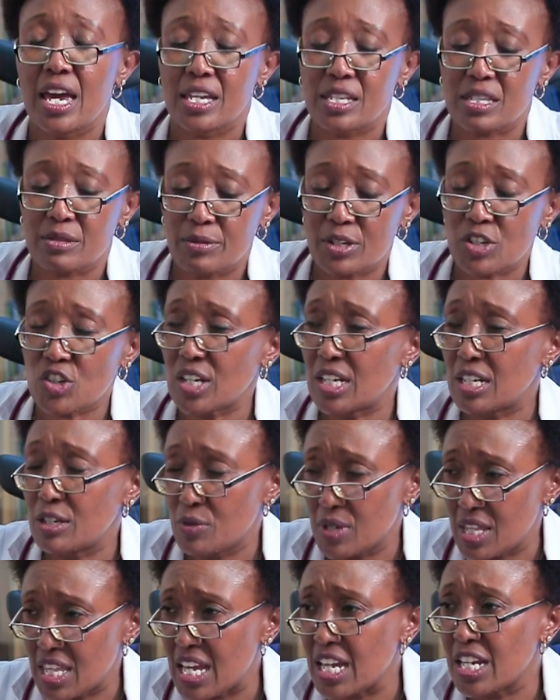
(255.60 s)
especially
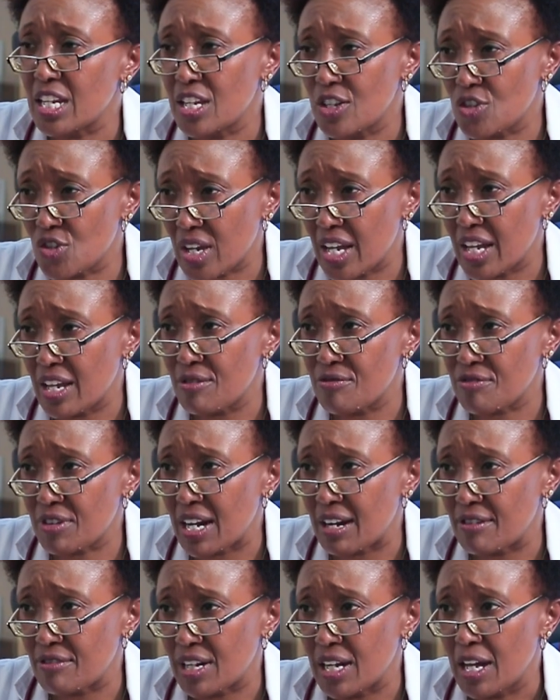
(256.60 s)
with NHIF
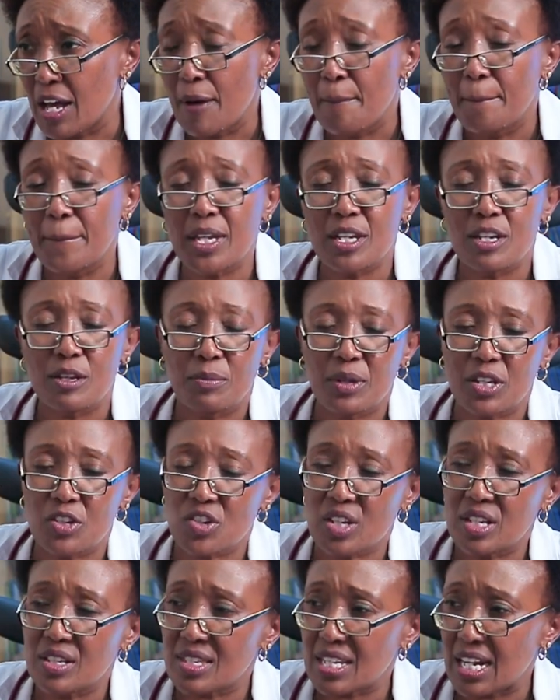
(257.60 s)
cover. Many
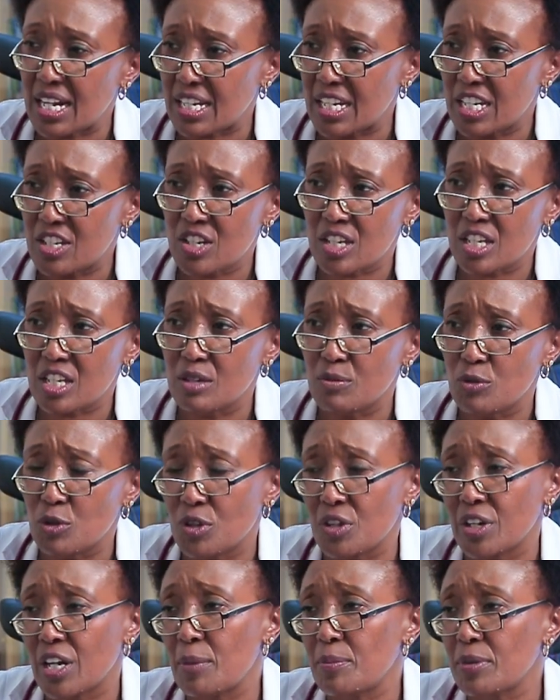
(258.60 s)
patients are getting
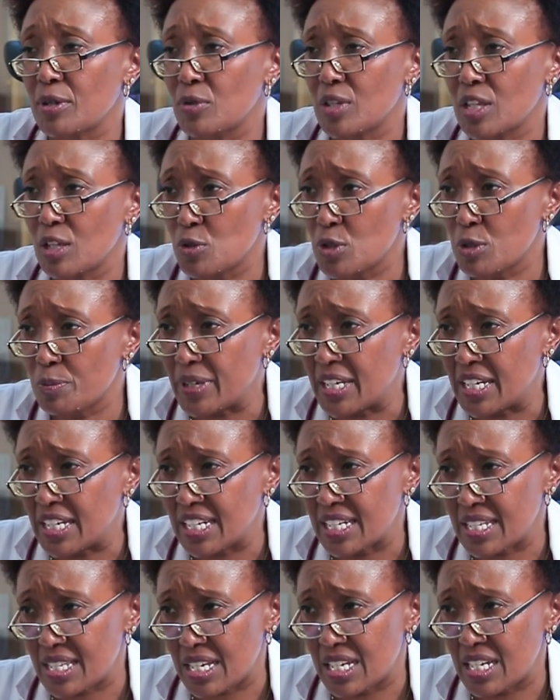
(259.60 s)
chemotherapy without paying
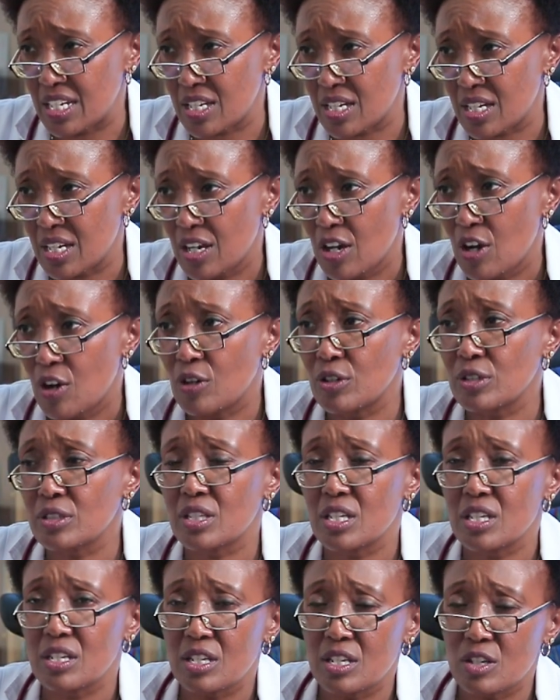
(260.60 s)
a cent. All
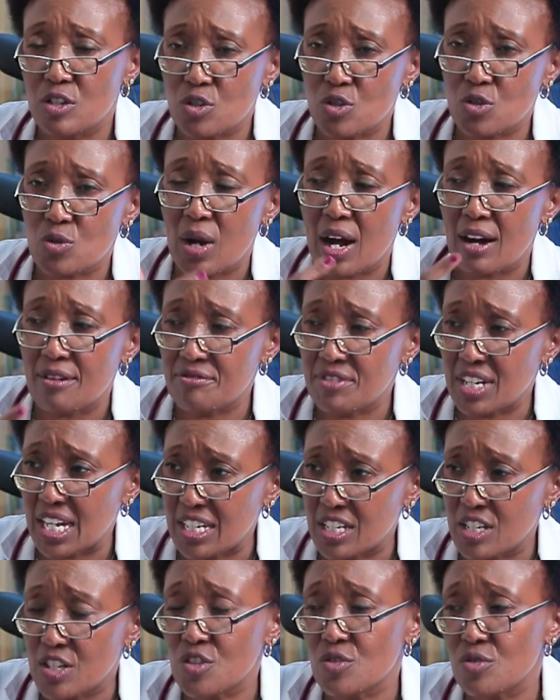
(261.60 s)
they need to have
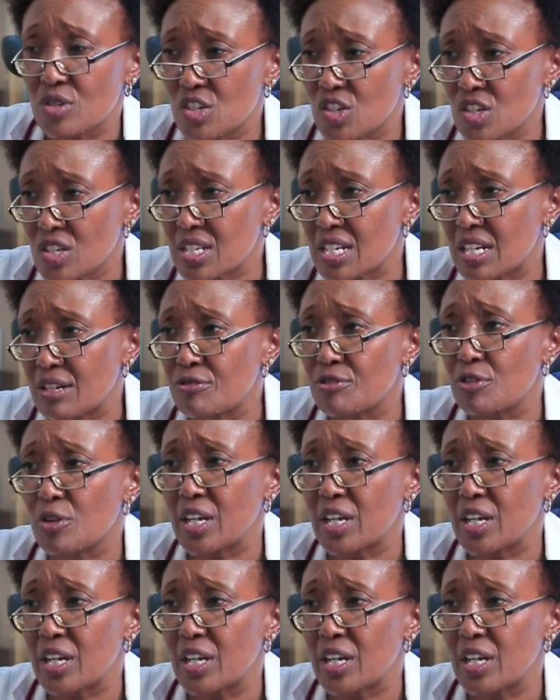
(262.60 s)
done is registered for